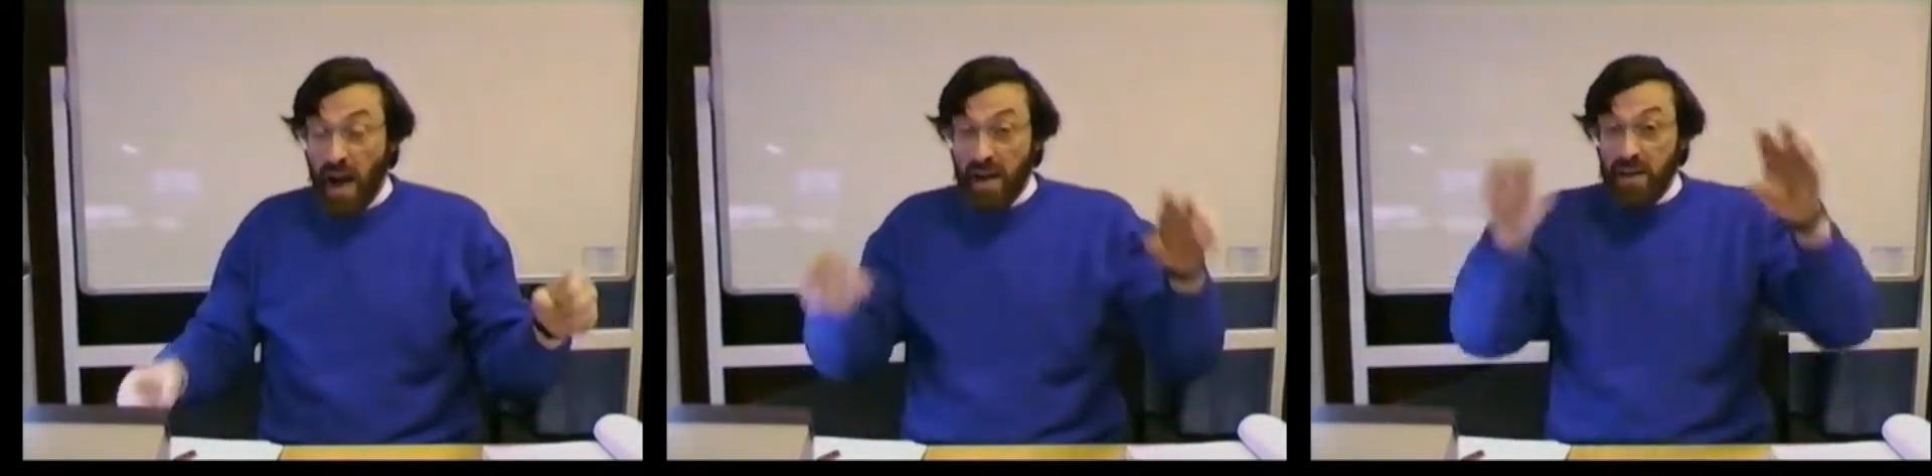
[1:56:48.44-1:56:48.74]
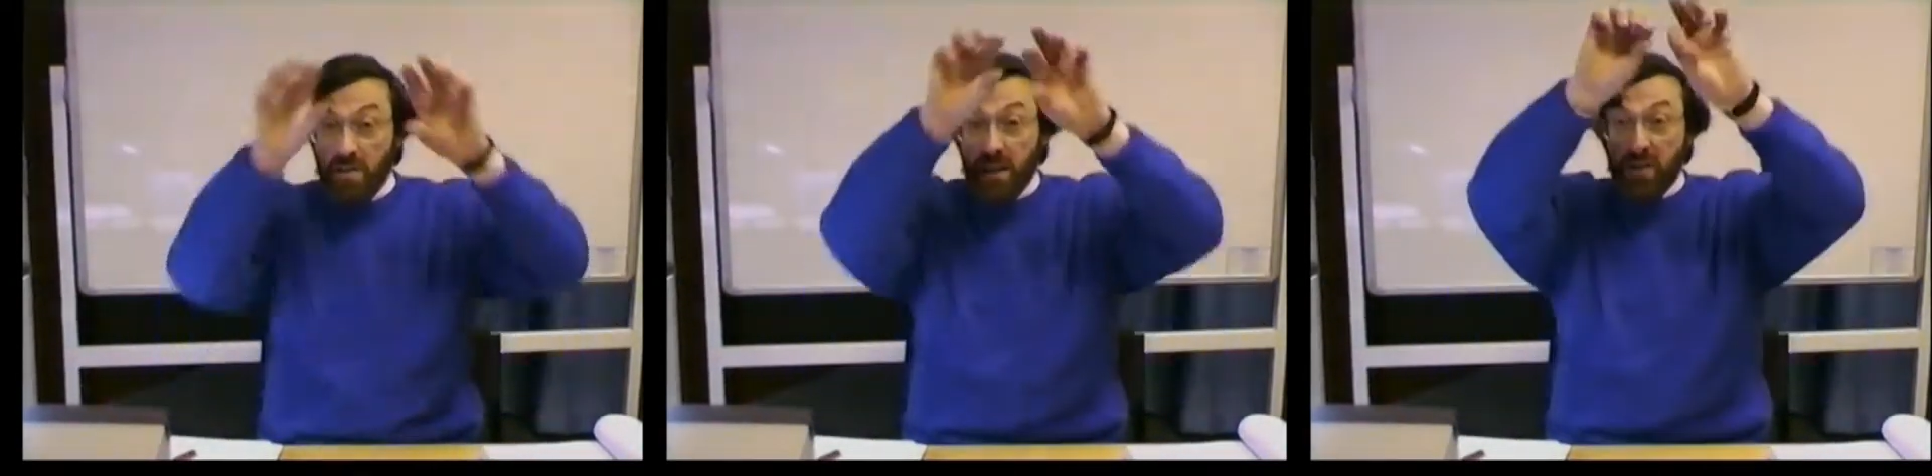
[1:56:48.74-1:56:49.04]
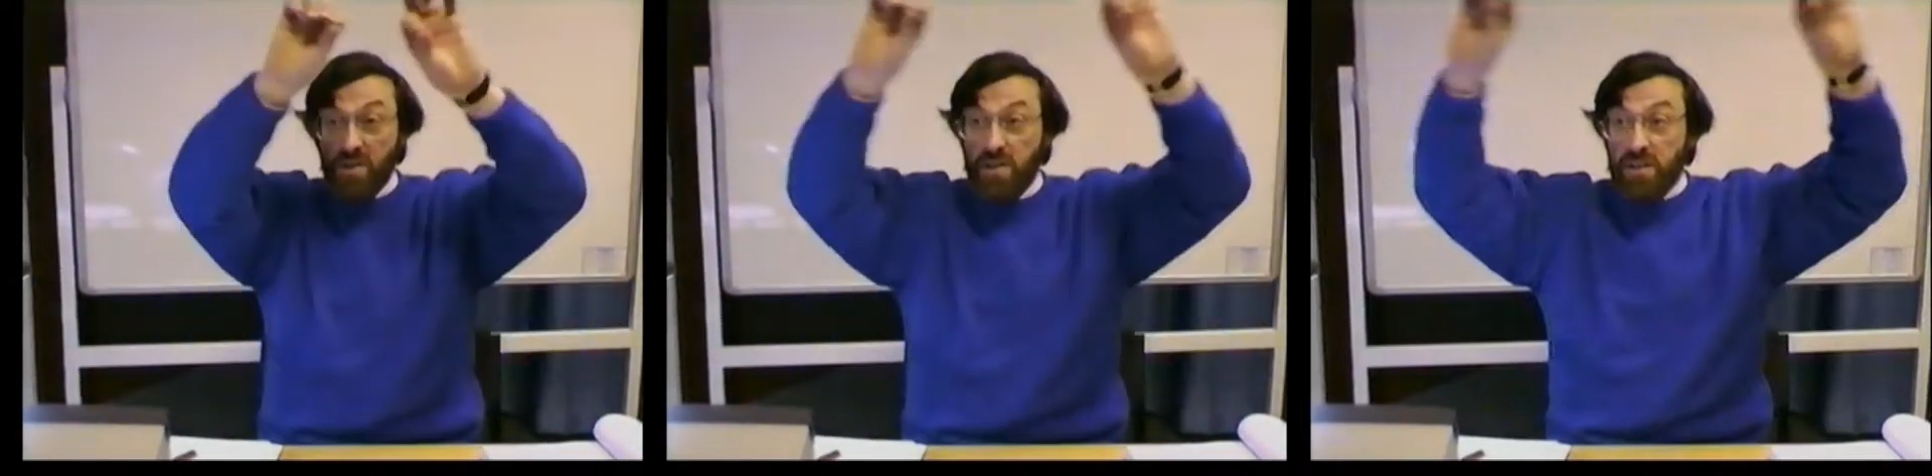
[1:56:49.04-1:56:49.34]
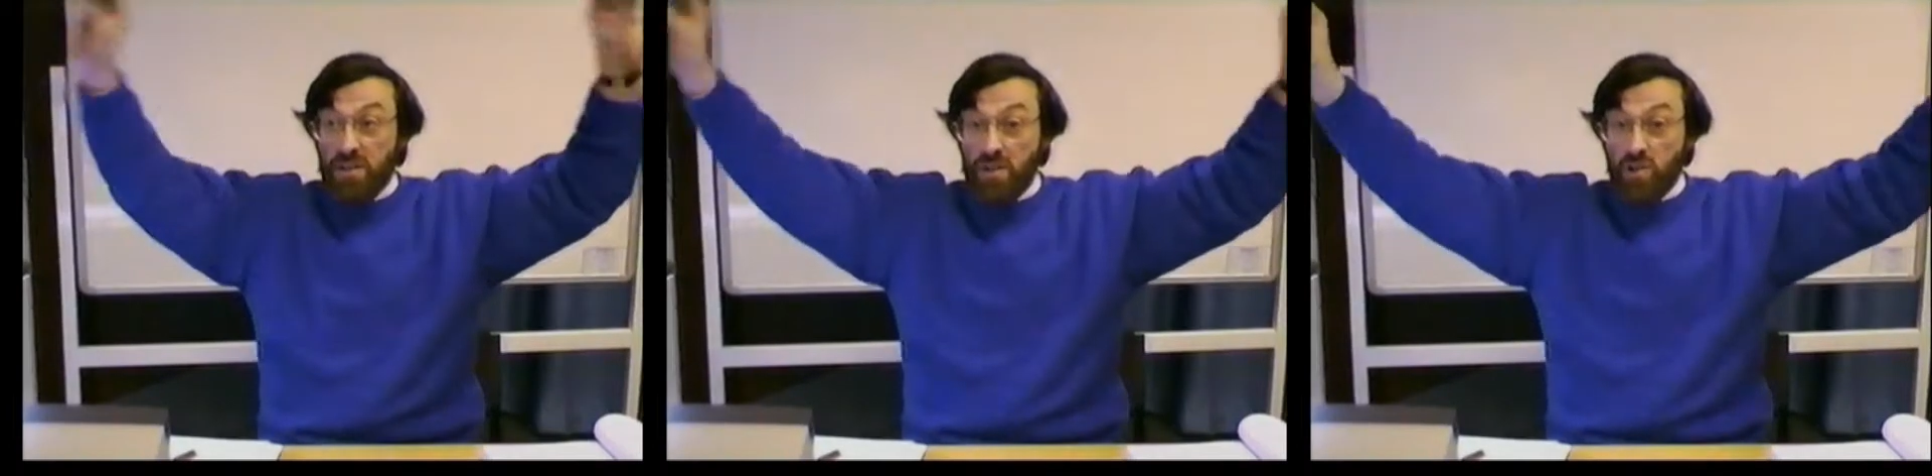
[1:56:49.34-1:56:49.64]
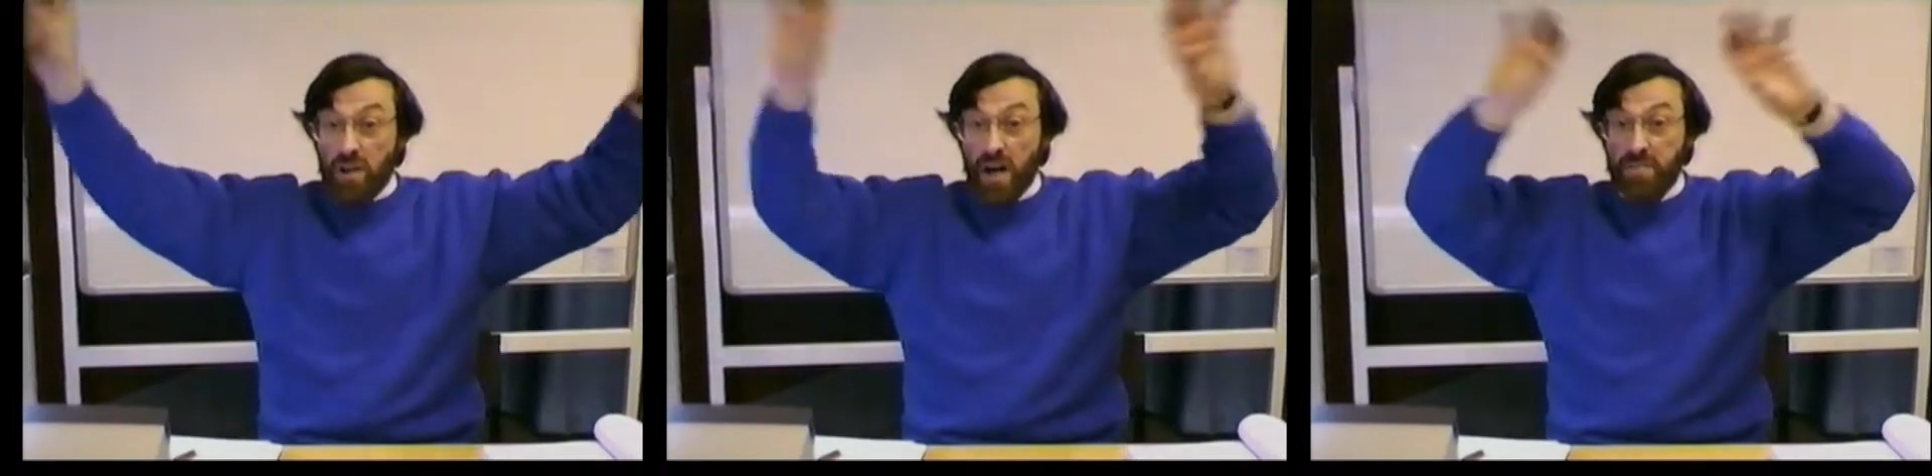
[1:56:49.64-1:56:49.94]
And you literally
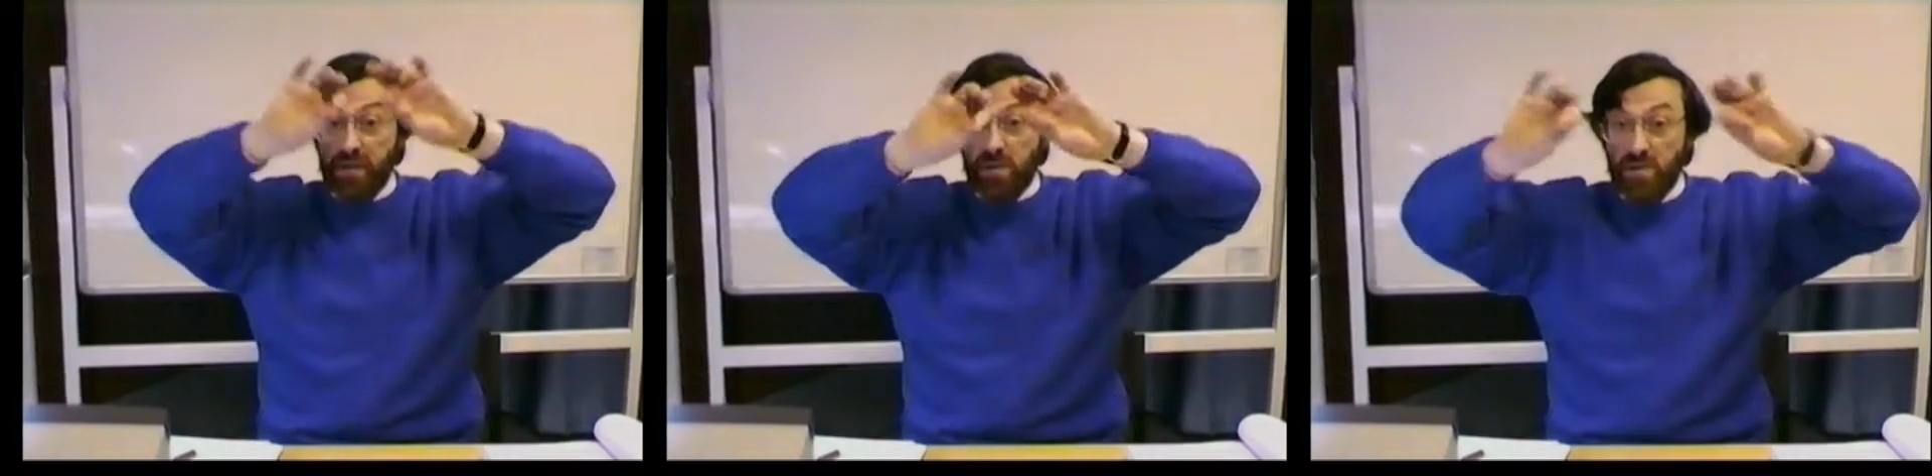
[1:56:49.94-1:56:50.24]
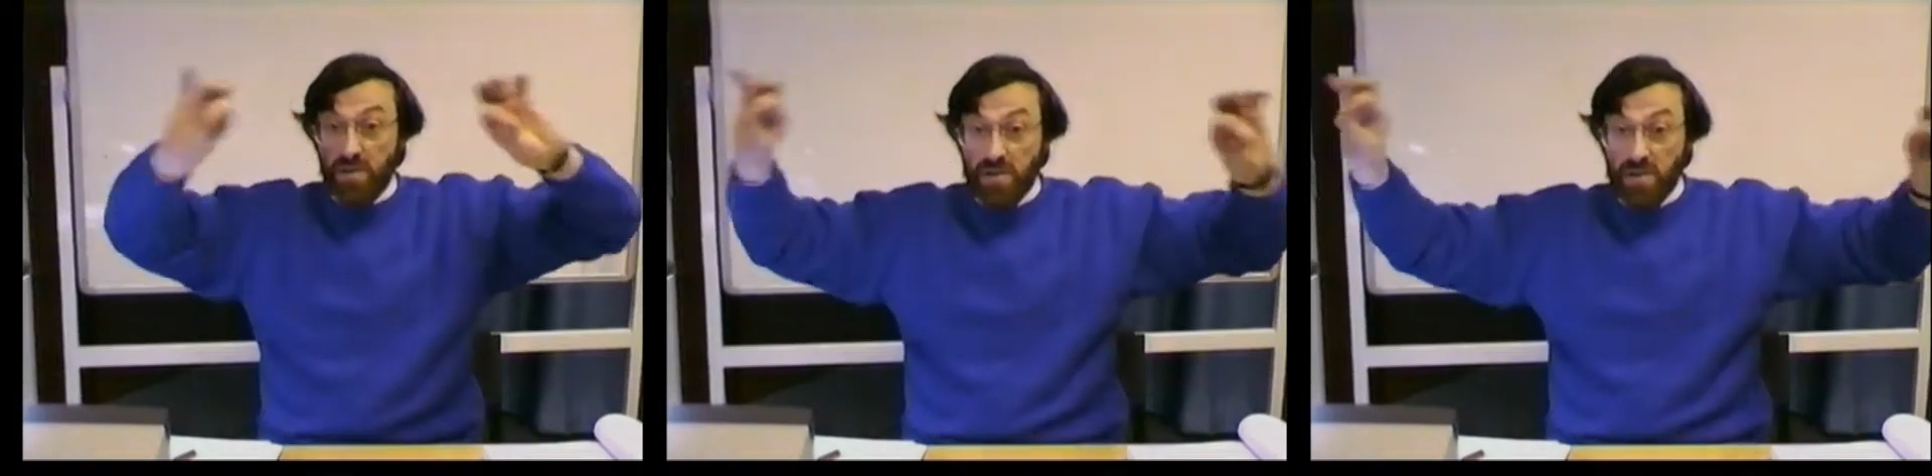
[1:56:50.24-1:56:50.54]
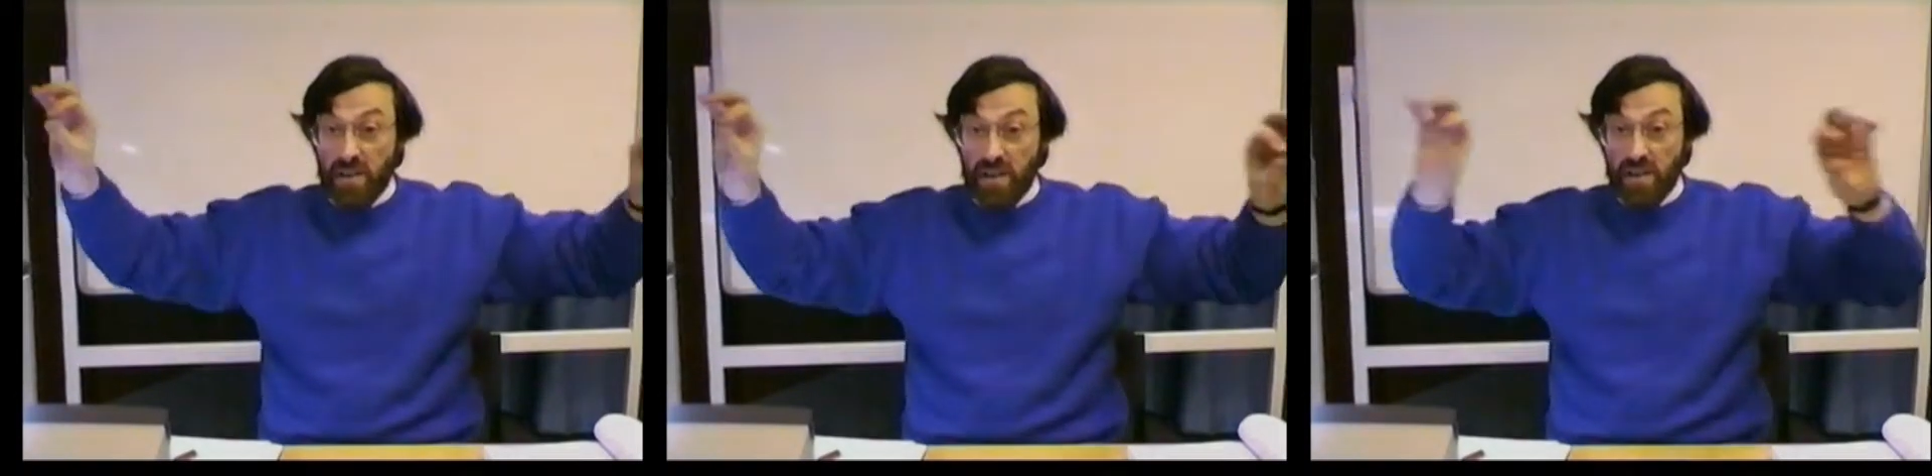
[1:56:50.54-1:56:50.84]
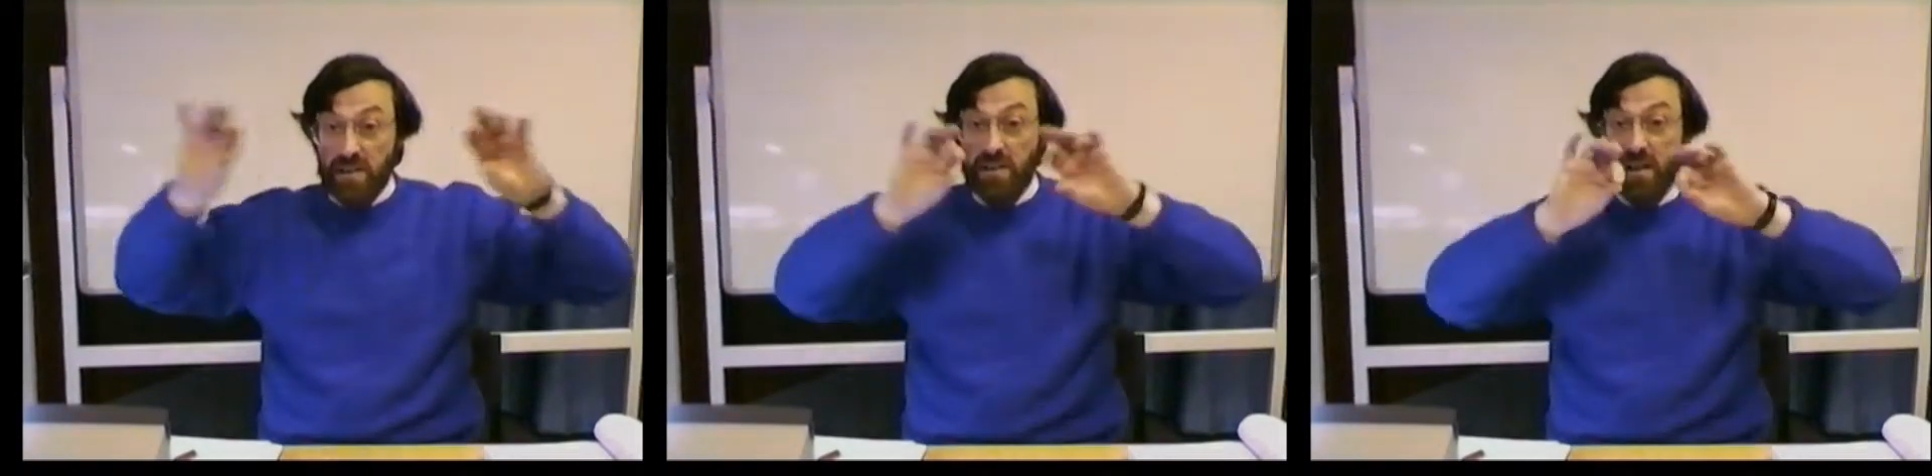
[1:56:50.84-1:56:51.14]
strapped across these,